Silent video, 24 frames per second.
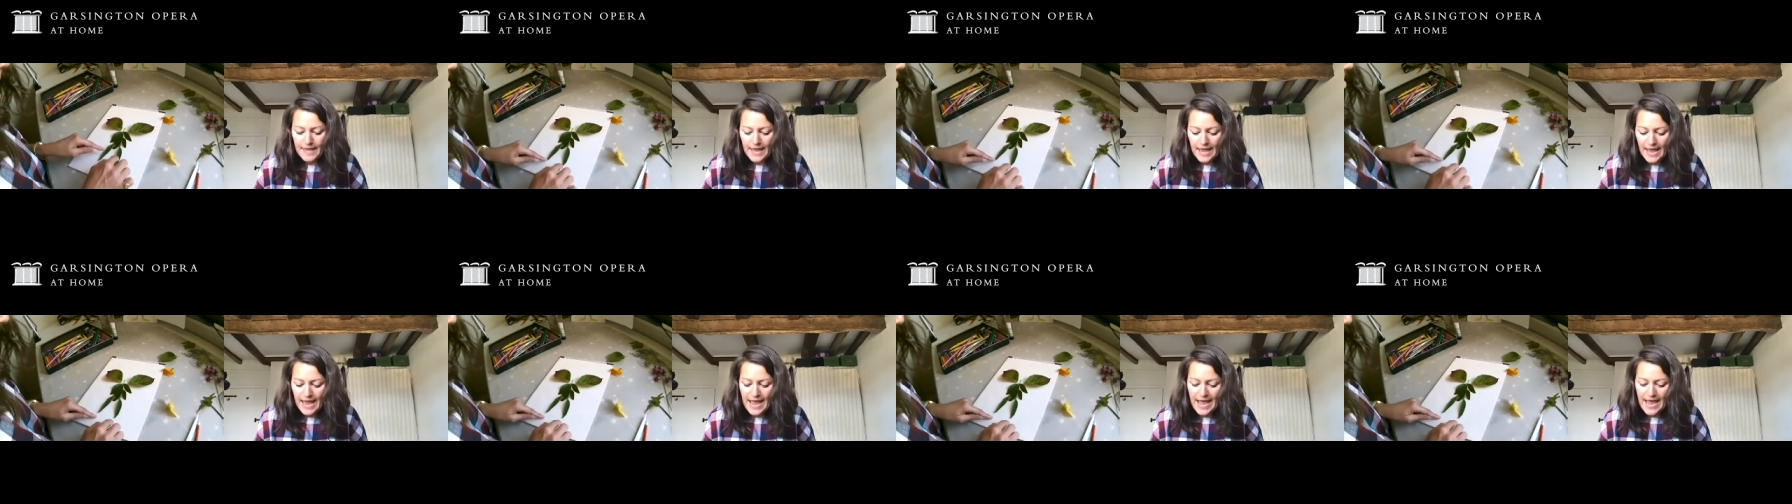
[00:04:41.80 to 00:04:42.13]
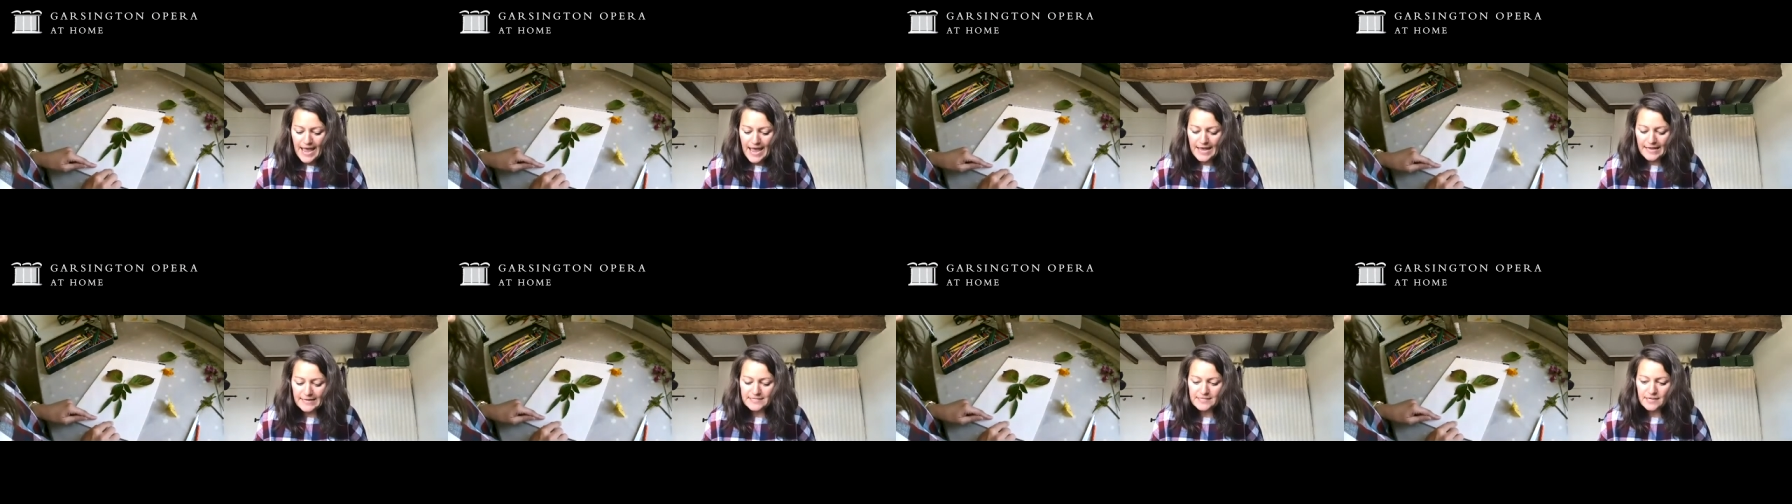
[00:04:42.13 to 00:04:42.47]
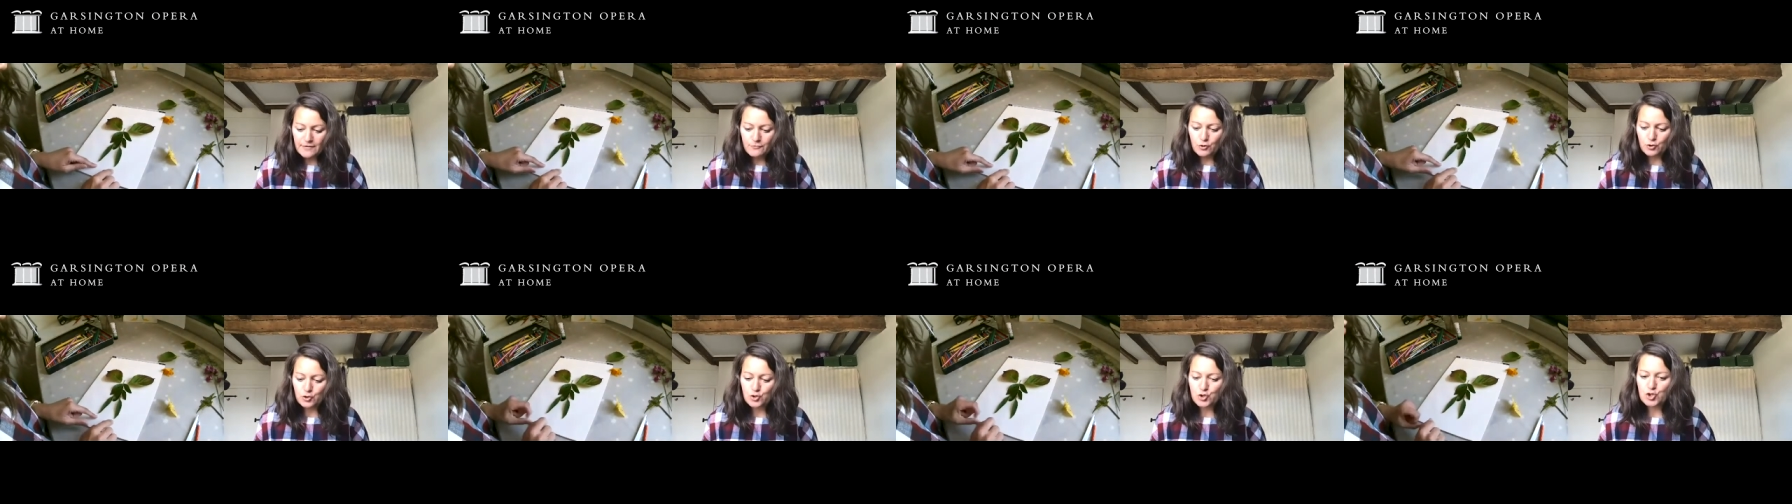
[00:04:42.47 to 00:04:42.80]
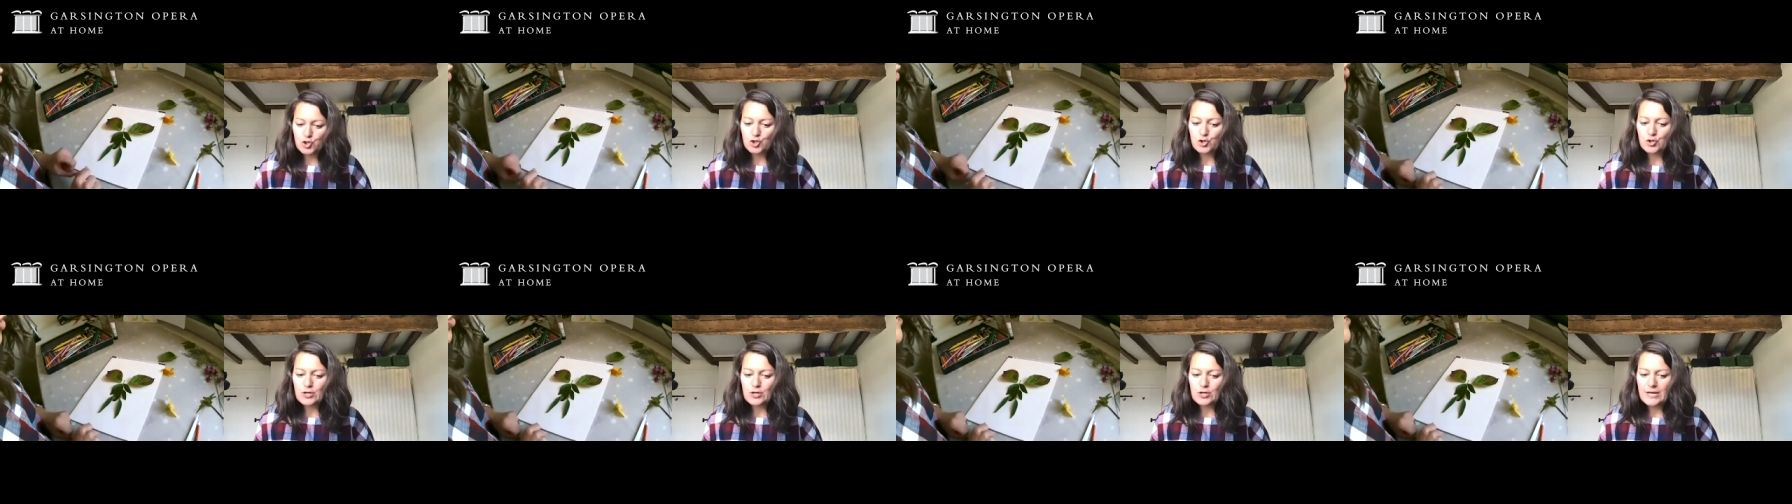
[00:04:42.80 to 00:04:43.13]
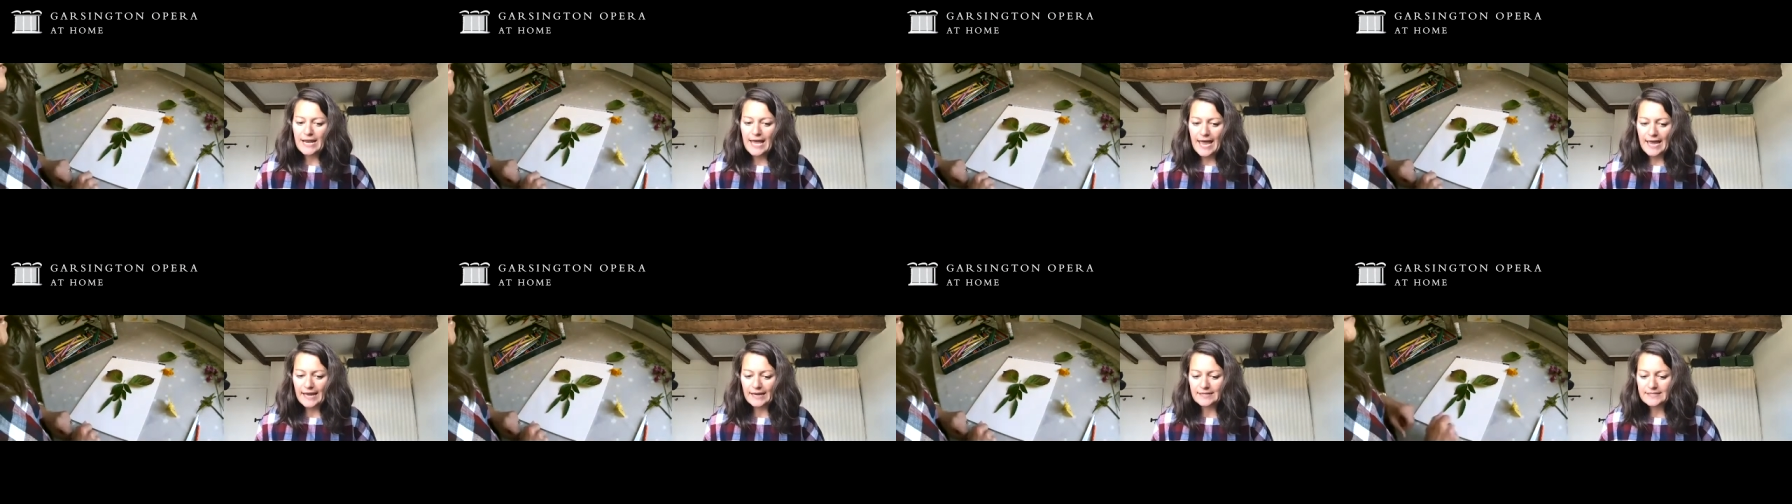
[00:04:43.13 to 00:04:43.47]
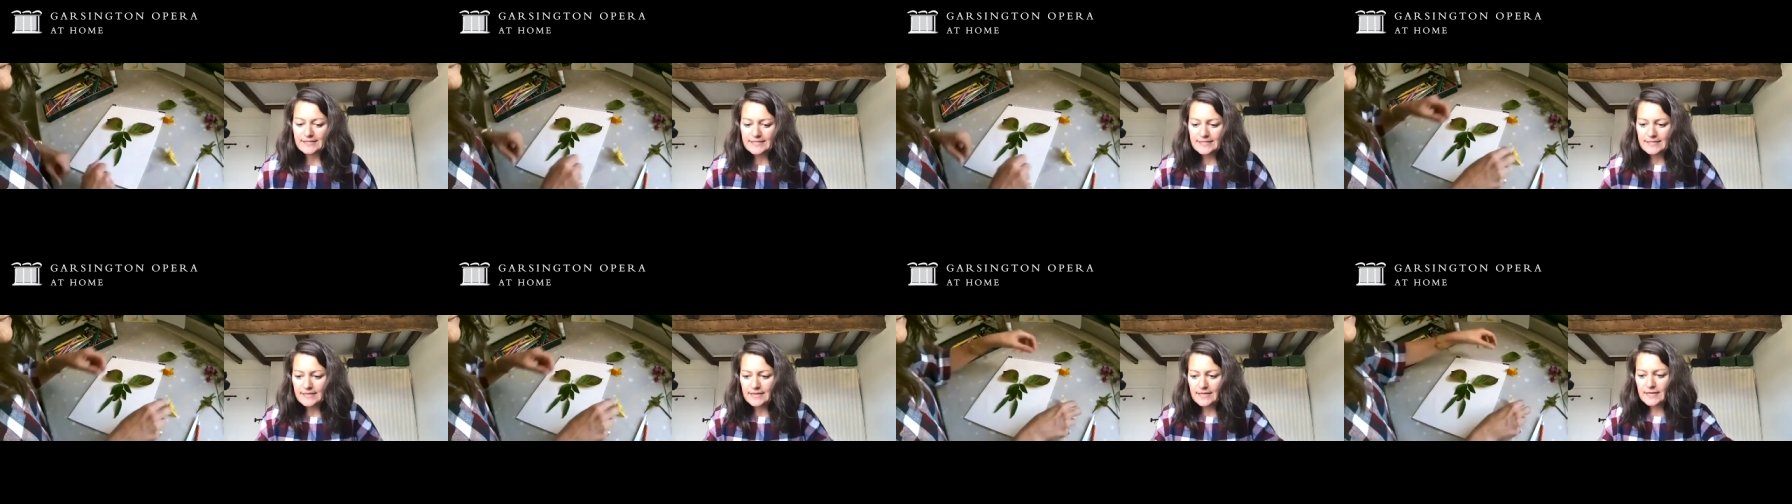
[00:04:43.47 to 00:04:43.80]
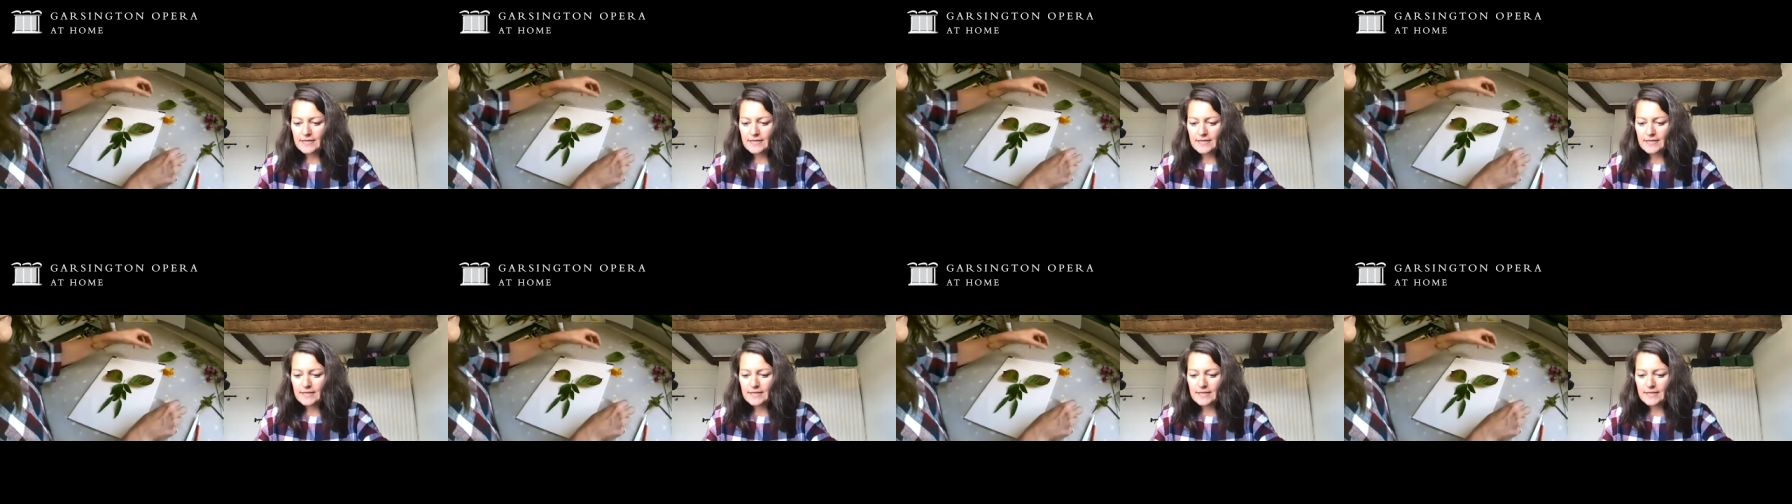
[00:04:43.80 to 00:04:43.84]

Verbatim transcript: and I've got two legs.